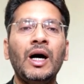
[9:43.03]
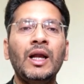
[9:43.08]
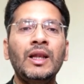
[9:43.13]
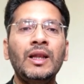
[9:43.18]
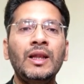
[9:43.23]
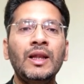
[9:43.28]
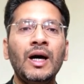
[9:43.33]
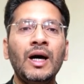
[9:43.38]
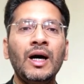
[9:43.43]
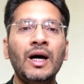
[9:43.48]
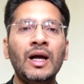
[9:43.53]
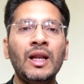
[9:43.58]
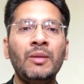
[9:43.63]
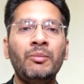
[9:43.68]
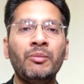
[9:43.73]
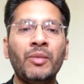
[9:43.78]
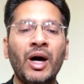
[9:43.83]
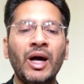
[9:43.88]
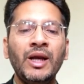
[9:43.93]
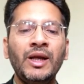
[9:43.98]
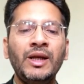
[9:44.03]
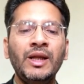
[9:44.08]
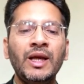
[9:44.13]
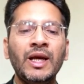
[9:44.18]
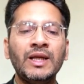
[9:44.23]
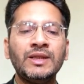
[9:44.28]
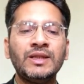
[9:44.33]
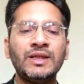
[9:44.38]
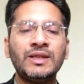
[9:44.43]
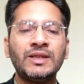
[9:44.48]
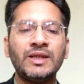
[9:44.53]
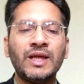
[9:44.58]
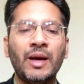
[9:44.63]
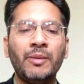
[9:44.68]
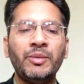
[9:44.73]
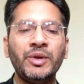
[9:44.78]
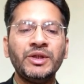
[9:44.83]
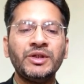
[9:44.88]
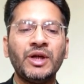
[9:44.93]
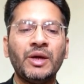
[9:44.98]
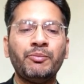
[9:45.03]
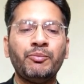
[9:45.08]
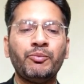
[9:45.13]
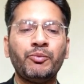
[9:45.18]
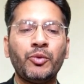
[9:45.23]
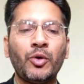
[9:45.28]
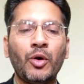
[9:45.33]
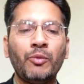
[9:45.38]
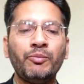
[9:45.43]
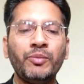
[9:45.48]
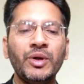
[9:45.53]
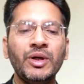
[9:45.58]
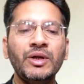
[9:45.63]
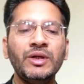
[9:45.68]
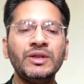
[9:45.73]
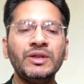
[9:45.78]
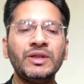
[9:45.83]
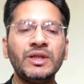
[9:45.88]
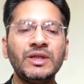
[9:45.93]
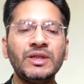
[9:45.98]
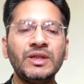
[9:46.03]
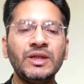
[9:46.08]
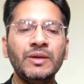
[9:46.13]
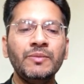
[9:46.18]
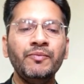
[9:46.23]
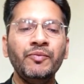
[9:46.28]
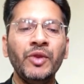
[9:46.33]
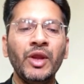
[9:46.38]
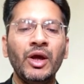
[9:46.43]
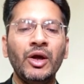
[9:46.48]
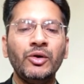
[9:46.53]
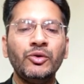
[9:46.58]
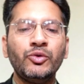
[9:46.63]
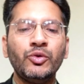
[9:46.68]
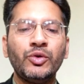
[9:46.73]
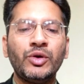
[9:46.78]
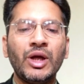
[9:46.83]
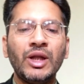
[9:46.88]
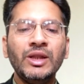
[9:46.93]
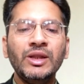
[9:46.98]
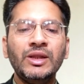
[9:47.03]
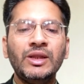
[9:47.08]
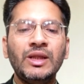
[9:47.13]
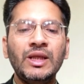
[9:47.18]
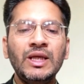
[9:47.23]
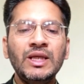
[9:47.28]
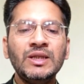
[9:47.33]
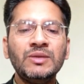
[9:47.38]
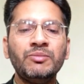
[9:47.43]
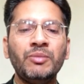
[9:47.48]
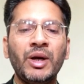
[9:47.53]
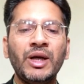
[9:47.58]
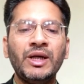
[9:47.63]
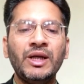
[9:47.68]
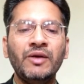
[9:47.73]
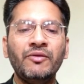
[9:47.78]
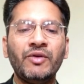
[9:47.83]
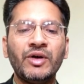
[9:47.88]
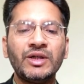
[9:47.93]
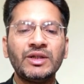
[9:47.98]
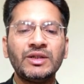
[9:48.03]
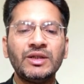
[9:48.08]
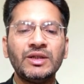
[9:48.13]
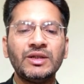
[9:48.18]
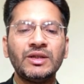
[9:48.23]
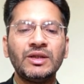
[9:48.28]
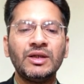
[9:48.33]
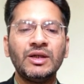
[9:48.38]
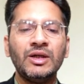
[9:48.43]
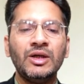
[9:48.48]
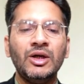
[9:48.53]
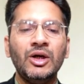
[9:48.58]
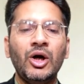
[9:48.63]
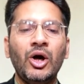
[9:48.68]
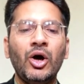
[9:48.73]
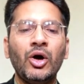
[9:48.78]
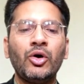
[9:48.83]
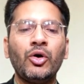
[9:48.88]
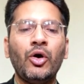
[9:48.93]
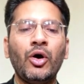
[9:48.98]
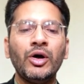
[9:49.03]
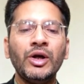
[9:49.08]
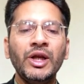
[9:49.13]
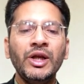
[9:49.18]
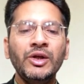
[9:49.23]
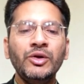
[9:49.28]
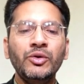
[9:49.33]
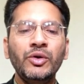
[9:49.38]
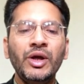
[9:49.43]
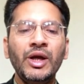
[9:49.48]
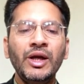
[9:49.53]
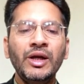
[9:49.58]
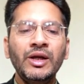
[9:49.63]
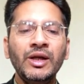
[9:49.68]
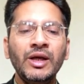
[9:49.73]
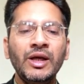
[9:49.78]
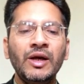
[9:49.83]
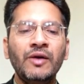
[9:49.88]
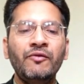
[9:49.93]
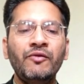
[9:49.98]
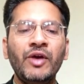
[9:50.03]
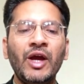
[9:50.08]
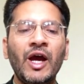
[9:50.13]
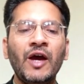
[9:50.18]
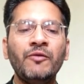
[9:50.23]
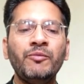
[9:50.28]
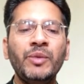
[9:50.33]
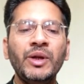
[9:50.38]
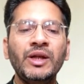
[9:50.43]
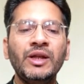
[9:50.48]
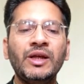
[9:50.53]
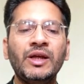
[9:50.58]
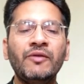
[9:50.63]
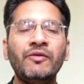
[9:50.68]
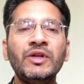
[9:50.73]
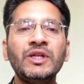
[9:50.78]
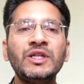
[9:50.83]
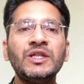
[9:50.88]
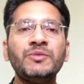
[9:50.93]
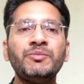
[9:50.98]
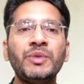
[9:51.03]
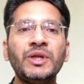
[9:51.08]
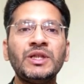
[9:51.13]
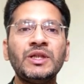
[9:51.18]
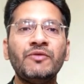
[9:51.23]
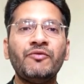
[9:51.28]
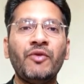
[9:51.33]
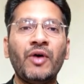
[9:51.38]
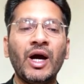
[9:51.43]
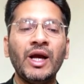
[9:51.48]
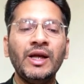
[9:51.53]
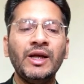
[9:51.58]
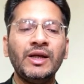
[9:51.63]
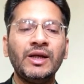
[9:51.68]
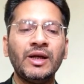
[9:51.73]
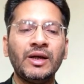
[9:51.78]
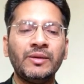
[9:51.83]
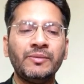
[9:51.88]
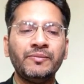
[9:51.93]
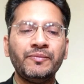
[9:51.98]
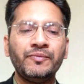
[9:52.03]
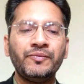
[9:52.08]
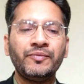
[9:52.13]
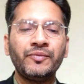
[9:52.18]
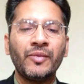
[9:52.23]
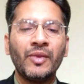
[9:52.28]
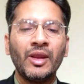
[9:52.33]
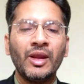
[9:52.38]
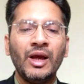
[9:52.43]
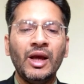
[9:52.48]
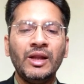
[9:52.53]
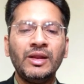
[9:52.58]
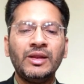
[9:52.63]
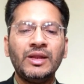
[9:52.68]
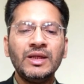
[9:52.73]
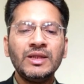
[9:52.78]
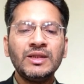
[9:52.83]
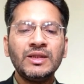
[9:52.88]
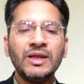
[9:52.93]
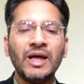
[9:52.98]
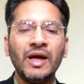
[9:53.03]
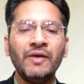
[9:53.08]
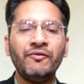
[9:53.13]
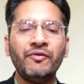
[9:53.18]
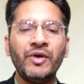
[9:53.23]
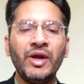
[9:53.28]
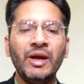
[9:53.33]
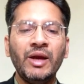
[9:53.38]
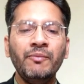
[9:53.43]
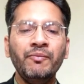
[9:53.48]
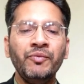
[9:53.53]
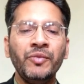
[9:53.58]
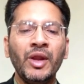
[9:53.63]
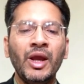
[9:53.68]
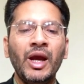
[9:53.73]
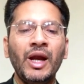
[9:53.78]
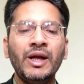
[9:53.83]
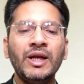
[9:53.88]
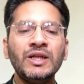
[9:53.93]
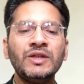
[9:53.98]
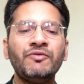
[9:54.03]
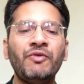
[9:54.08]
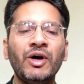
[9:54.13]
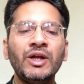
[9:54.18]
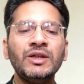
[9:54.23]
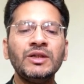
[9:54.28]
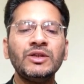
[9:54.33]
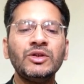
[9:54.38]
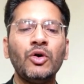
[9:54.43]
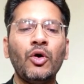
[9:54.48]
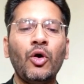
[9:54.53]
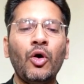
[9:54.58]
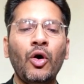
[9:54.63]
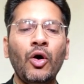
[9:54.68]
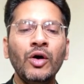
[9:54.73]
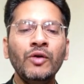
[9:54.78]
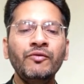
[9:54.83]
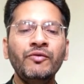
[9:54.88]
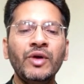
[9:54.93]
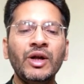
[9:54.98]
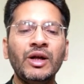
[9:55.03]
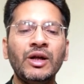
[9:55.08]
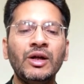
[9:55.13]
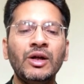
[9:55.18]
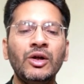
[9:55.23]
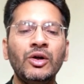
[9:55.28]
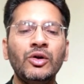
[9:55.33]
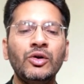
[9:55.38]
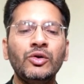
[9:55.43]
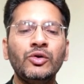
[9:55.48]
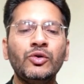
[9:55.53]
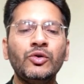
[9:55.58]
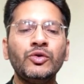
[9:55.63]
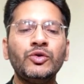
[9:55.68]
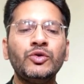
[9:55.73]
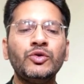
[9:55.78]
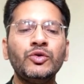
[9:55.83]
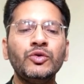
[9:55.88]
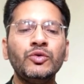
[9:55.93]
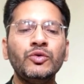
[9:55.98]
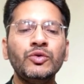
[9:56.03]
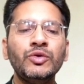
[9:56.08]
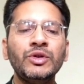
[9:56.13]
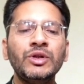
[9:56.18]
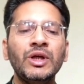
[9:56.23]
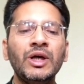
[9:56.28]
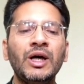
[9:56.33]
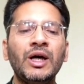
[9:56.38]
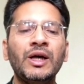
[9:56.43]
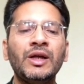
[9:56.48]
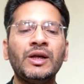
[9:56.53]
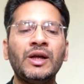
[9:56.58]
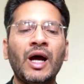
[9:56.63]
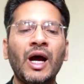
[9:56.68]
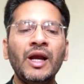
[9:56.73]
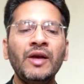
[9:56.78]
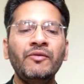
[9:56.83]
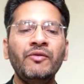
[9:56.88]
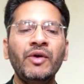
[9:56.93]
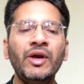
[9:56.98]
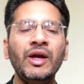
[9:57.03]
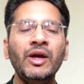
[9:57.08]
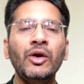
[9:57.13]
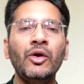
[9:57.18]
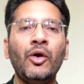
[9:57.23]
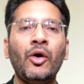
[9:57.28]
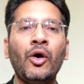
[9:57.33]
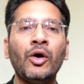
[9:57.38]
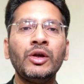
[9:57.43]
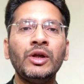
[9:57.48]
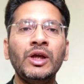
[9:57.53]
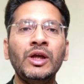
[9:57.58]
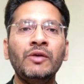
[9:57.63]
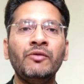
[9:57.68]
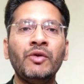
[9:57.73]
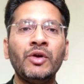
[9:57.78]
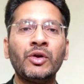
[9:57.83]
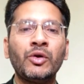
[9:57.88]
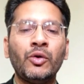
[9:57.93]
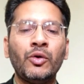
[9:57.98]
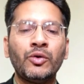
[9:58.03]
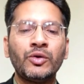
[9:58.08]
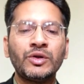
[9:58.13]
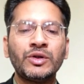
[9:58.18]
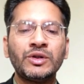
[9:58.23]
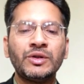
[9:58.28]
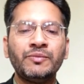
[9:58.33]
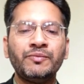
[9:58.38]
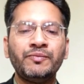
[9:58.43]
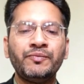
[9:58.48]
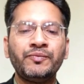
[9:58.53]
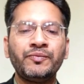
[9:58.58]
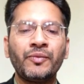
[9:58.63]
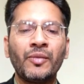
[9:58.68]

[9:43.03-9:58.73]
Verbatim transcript: Allah Almighty has established a proper system to run these multiverses. According to it, we have been given specified term. In this time frame, it is one's own will to choose right way or evil course.